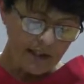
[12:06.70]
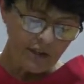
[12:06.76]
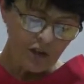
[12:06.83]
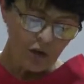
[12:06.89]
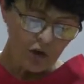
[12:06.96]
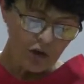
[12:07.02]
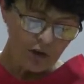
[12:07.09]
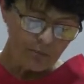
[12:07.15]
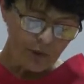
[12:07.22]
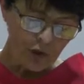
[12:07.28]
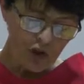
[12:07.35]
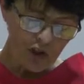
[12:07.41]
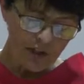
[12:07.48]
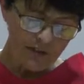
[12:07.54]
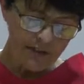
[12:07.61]
His
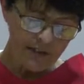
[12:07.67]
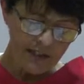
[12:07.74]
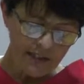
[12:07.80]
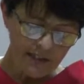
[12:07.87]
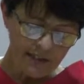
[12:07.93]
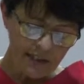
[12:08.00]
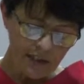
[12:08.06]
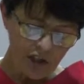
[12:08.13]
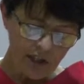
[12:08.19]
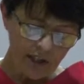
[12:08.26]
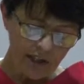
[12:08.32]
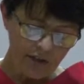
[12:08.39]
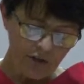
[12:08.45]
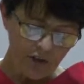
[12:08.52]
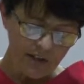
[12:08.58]
contributions in
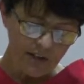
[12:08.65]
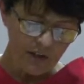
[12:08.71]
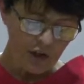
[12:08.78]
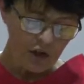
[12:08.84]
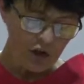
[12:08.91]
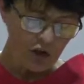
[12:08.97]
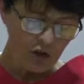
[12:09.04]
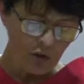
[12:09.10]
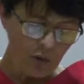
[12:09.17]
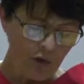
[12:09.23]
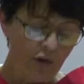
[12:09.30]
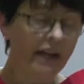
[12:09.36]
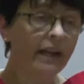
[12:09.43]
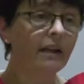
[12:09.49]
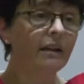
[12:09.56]
teaching and research
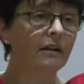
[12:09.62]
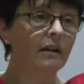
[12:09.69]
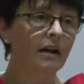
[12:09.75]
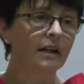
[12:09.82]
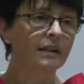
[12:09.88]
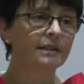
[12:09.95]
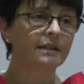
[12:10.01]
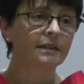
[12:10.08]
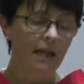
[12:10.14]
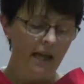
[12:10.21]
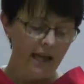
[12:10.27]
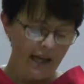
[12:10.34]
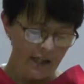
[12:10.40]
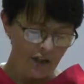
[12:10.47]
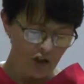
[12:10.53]
were recognized
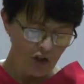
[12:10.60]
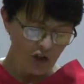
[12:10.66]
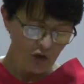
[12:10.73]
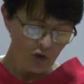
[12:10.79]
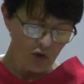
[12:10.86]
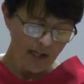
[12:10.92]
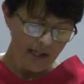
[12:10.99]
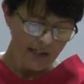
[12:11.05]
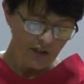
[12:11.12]
as soon